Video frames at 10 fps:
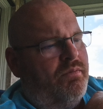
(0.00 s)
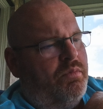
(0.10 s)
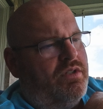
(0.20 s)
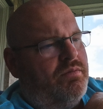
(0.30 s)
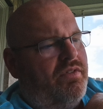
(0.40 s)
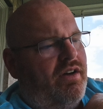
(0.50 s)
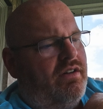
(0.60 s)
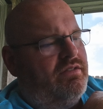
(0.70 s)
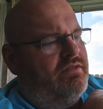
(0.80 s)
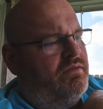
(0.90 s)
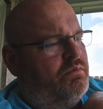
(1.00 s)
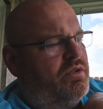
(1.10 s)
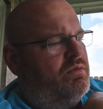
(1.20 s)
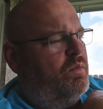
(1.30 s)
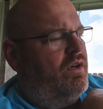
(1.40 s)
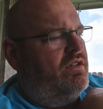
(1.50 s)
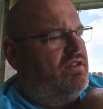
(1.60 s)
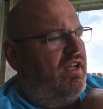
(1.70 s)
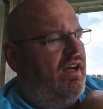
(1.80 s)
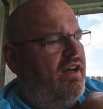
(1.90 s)
put some thought and put some words
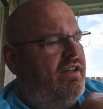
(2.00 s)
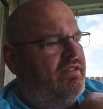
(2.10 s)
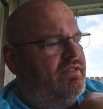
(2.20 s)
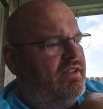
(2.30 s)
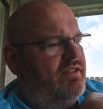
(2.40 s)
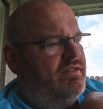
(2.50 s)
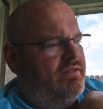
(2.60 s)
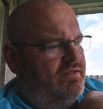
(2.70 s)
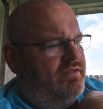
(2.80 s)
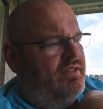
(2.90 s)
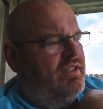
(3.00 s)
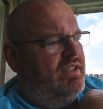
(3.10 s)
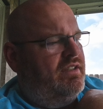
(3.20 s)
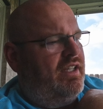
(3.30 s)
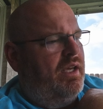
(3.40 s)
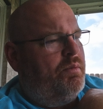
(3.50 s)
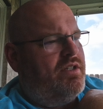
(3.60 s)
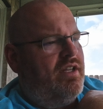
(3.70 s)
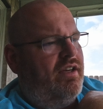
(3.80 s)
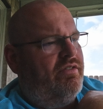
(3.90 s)
to God to, to keep her
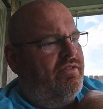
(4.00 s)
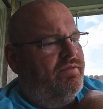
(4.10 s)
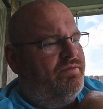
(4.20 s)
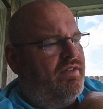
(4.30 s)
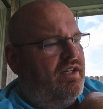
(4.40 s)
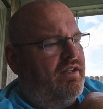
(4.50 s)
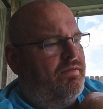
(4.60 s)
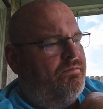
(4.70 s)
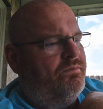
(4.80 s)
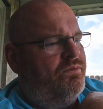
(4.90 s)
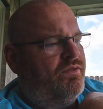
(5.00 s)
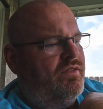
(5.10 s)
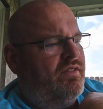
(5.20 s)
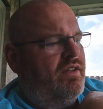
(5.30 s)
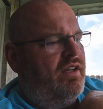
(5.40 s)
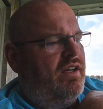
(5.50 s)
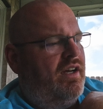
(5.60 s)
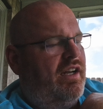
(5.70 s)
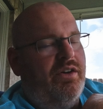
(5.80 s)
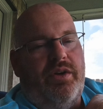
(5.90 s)
safe. Uh,
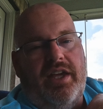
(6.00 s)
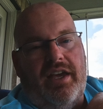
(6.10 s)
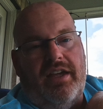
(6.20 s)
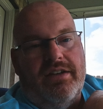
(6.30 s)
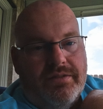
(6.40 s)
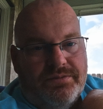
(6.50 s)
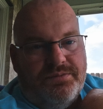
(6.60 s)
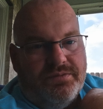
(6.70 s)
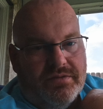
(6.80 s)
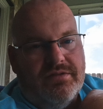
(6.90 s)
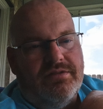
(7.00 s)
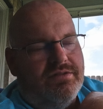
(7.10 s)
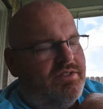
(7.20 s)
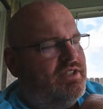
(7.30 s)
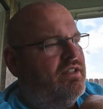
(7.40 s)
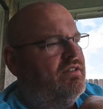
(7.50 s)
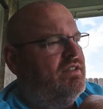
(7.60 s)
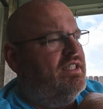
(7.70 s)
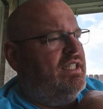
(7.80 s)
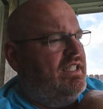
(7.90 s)
I know we can. So,
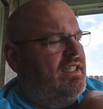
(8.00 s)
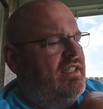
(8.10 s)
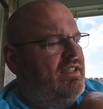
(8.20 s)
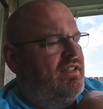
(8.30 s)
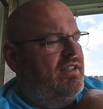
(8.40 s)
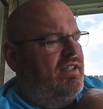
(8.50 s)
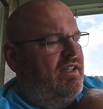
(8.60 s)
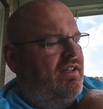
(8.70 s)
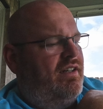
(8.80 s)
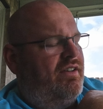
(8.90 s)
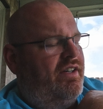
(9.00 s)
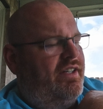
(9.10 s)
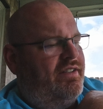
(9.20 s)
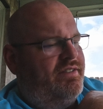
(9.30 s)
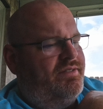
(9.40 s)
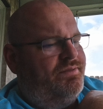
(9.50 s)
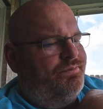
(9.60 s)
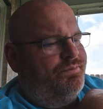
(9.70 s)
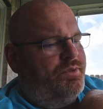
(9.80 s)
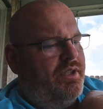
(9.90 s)
all right.
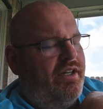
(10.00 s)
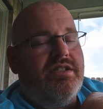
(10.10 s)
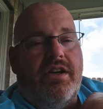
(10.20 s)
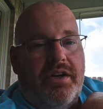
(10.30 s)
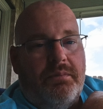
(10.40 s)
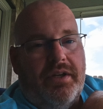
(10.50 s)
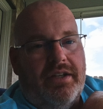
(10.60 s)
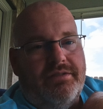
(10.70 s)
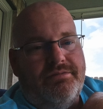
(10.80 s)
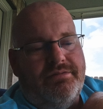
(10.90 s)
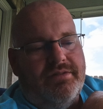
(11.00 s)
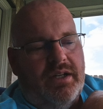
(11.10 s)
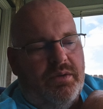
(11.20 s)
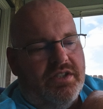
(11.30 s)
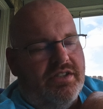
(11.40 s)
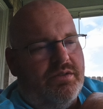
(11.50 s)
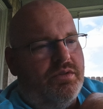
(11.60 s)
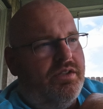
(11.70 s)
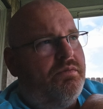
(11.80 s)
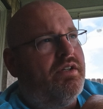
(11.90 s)
Well, there's our update. I wish this
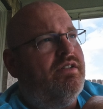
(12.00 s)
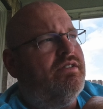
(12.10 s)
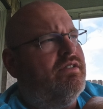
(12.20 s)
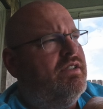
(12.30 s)
was something